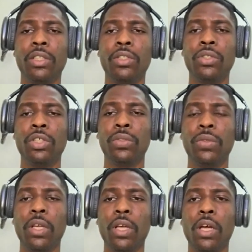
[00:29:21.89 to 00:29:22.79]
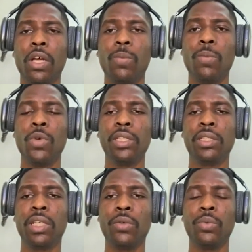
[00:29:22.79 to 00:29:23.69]
just ways
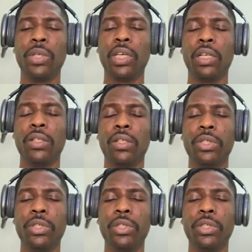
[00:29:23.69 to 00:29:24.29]
that we can,